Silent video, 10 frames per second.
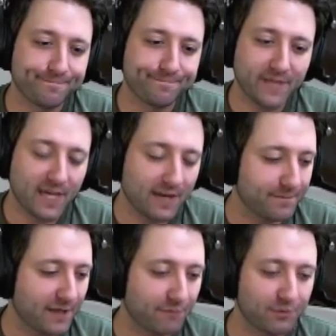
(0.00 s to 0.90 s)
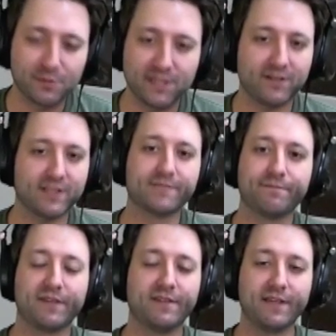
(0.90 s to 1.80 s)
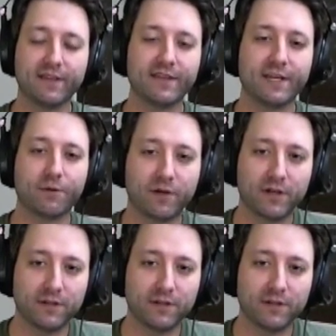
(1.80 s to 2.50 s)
yeah, I really believe in us. I think we're going